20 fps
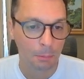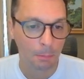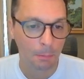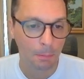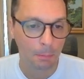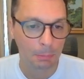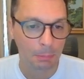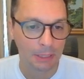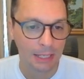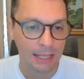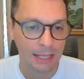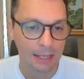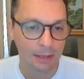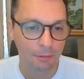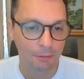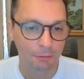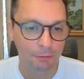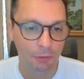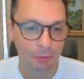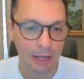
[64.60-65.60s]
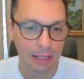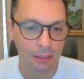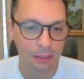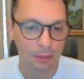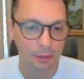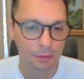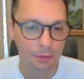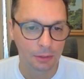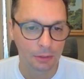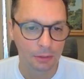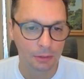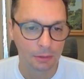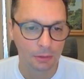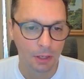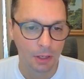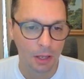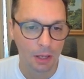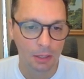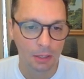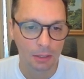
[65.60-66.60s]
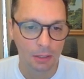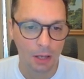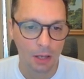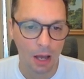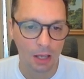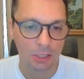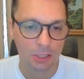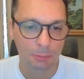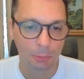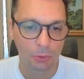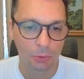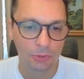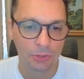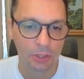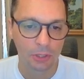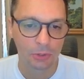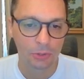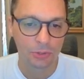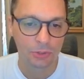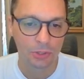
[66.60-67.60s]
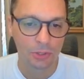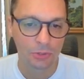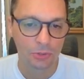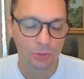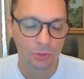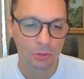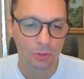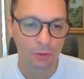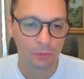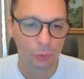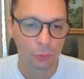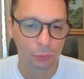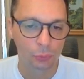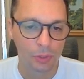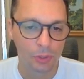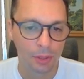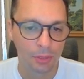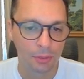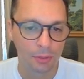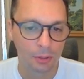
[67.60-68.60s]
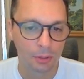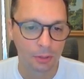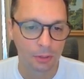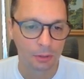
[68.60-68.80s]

Blank Franklin, gospel singer, sister of Aretha.